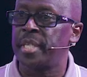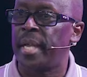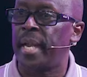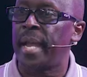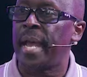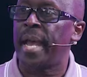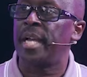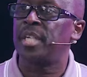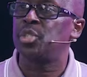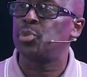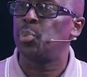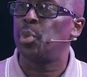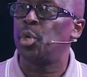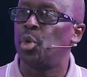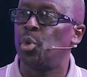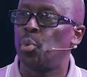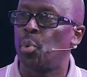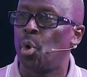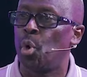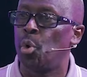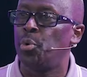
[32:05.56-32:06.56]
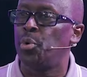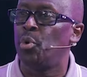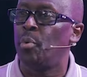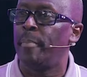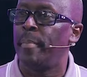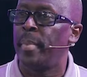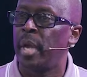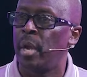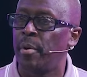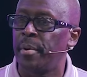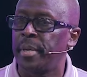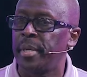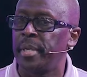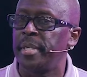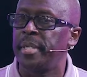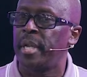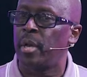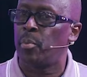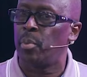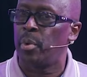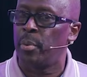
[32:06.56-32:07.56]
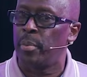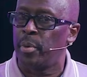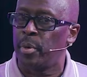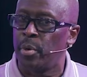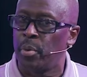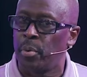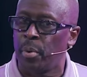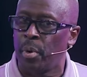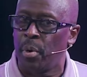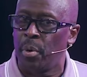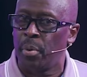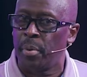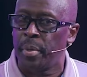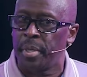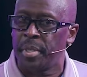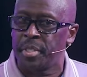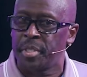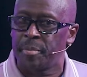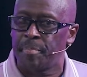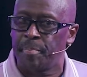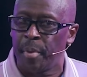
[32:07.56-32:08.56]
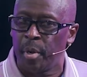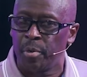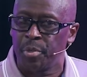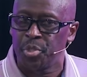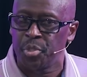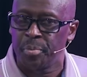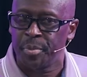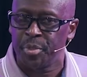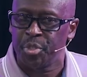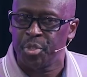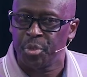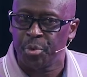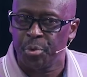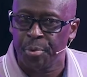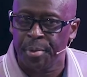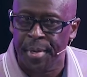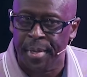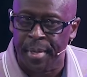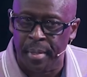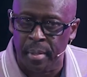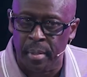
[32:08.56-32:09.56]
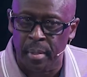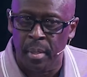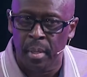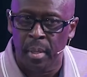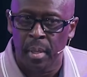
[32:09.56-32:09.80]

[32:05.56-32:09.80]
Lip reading: is that as we grow numerically, that we will grow in spiritual maturity.